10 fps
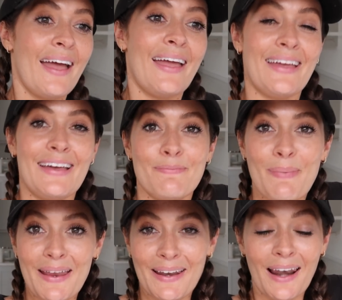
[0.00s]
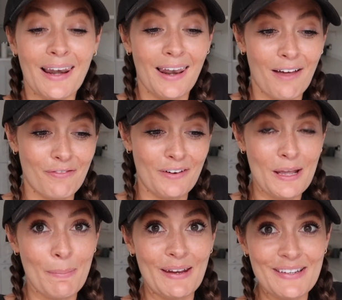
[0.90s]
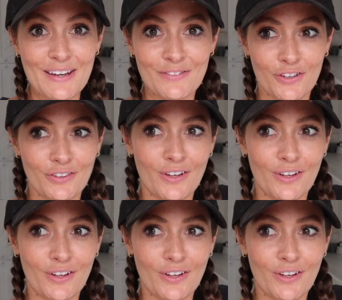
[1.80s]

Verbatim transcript: it has been lovely, but it did just